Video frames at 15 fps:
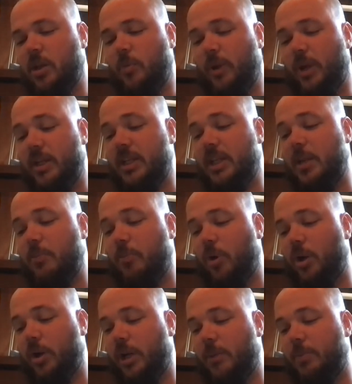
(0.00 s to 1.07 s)
We had to keep
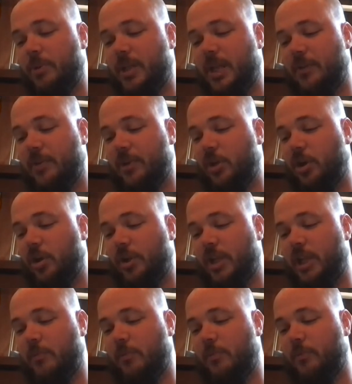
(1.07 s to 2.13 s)
walking up and down the car to
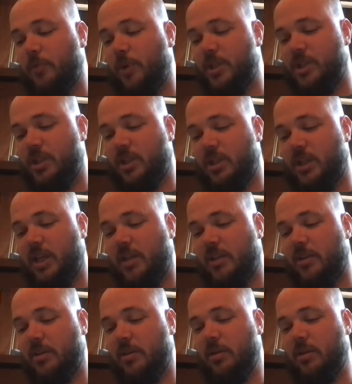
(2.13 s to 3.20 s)
keep from freezing to death.